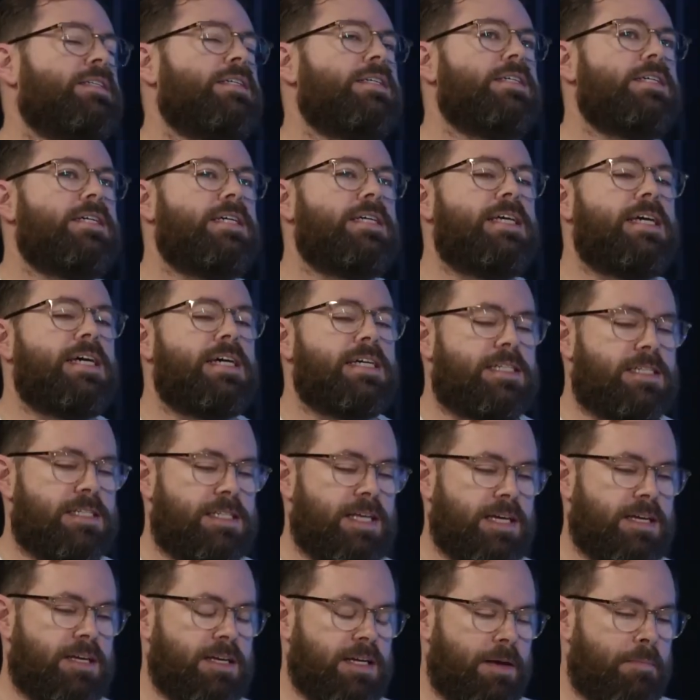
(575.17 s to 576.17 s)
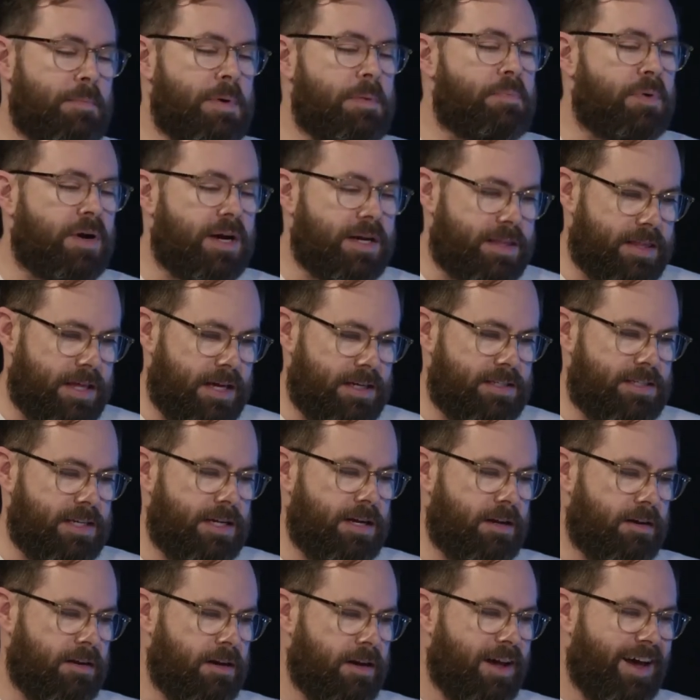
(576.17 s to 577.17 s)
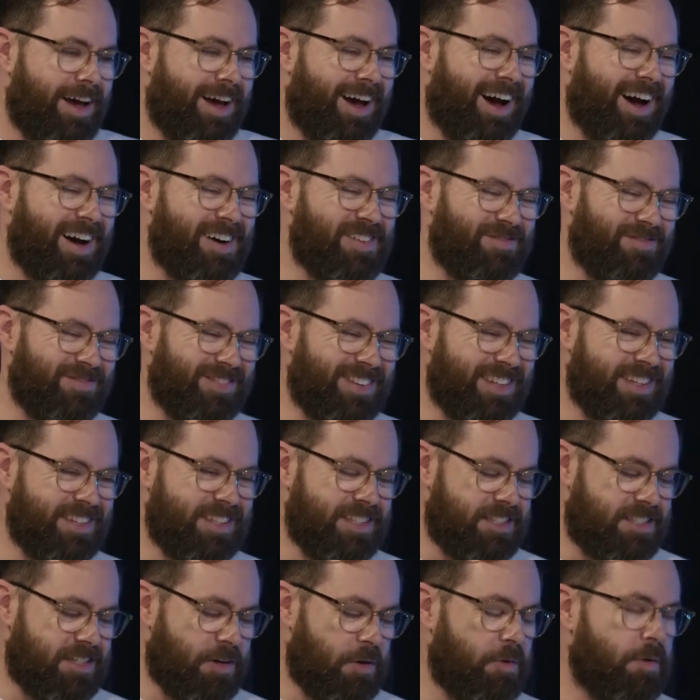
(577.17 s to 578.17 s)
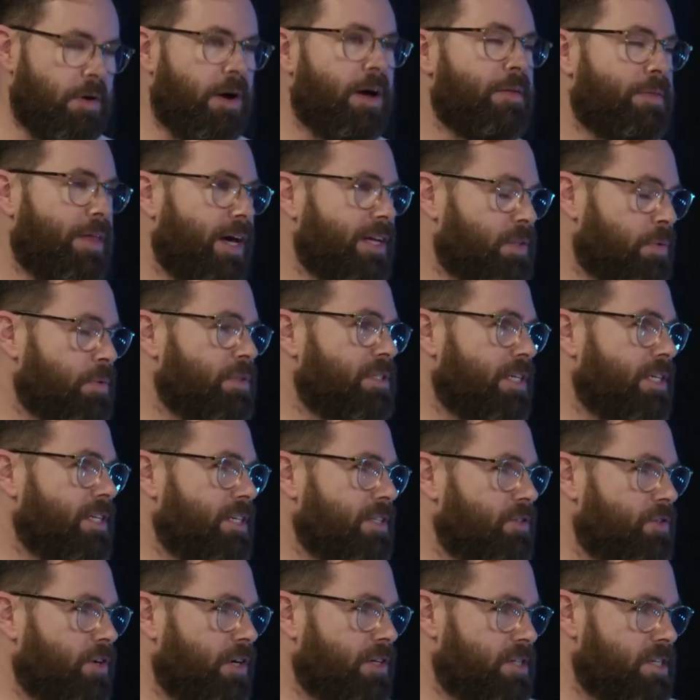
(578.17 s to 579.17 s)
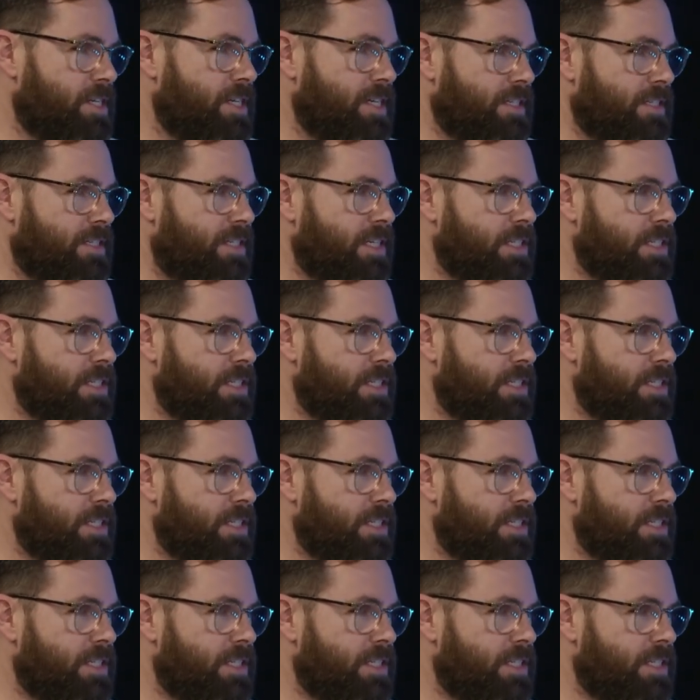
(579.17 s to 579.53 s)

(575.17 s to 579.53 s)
Yes, thank you. Let me break that down. Um, that's what deconstruction is.